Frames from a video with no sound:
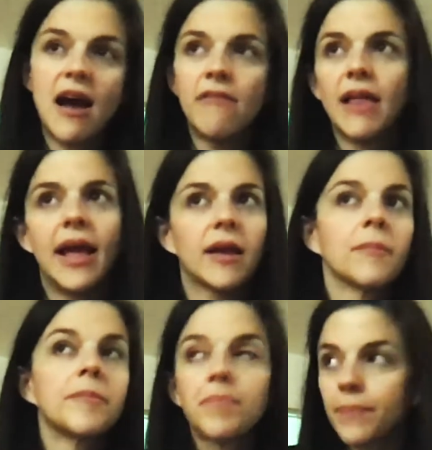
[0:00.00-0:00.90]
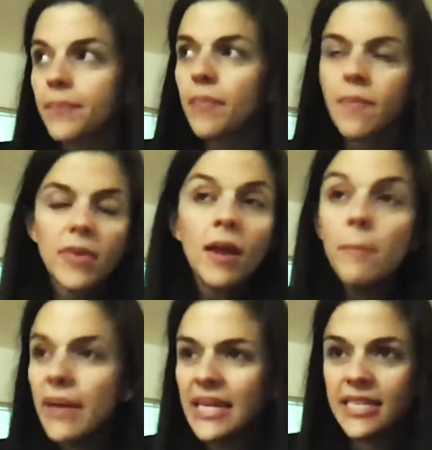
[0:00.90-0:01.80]
to have like
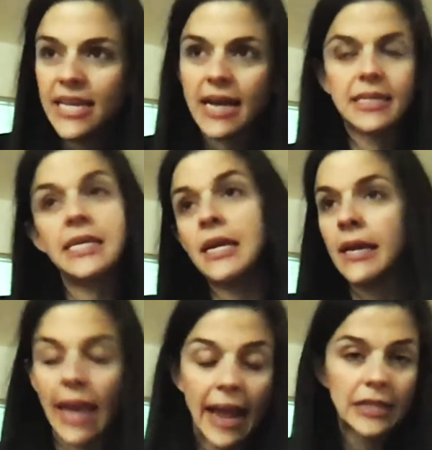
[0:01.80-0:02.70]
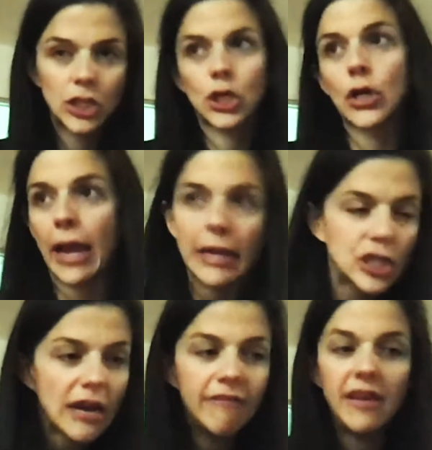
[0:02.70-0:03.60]
PTSD, cancer,
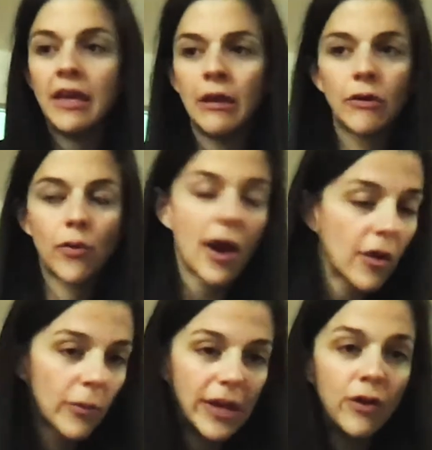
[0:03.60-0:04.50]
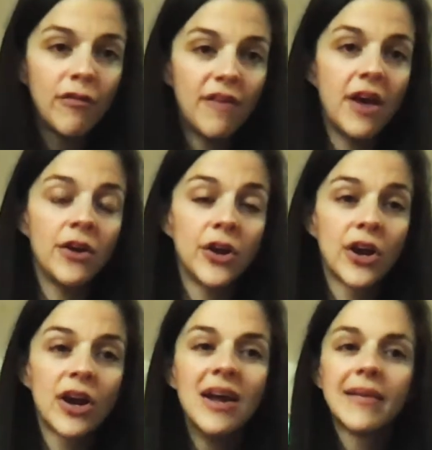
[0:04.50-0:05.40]
HIV, chronic renal
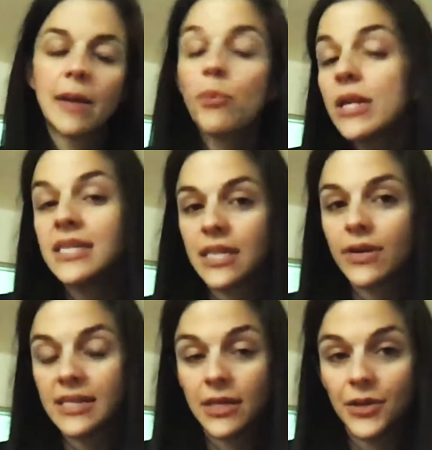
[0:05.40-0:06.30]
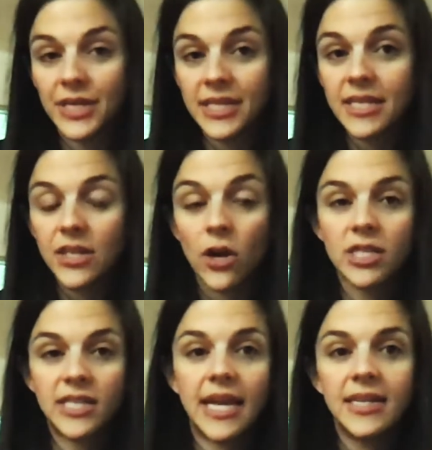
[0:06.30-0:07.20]
failure, like pretty serious illnesses.
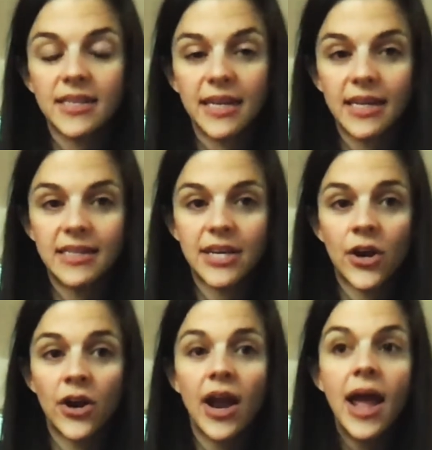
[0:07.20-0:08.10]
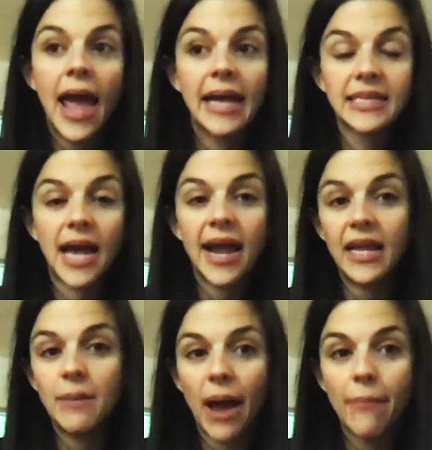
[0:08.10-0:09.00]
Our state doesn't consider
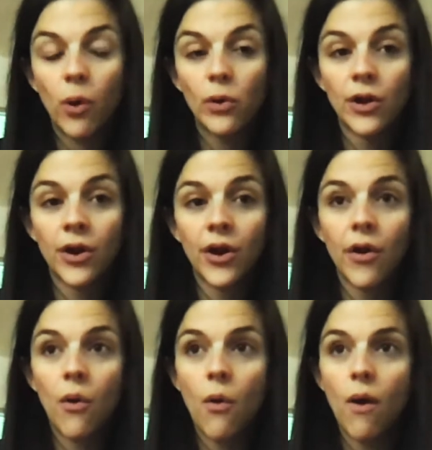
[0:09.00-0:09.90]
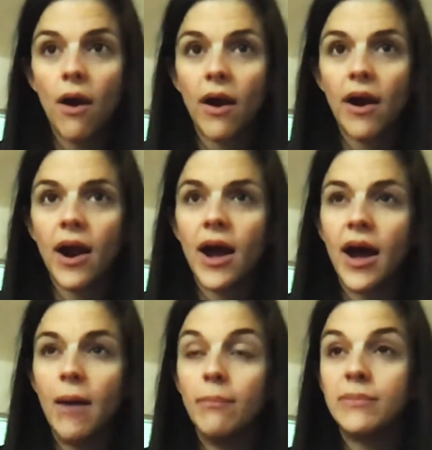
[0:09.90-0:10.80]
anxiety, bipolar, or
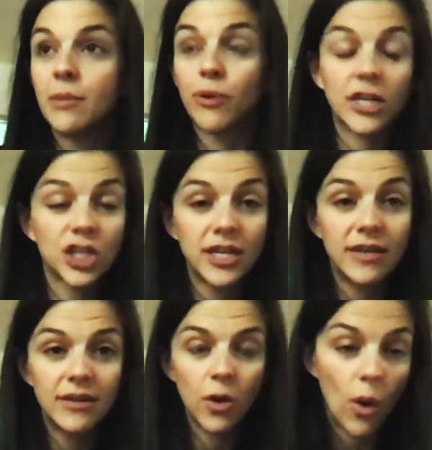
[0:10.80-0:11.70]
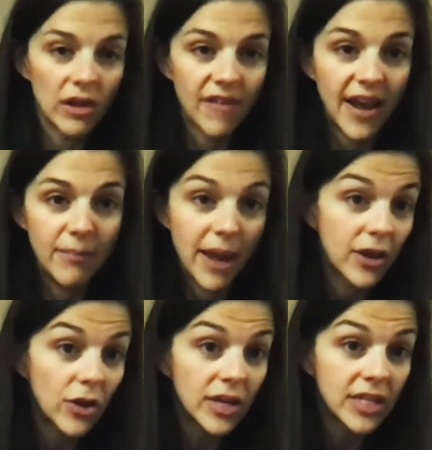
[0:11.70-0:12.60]
depression qualifying medical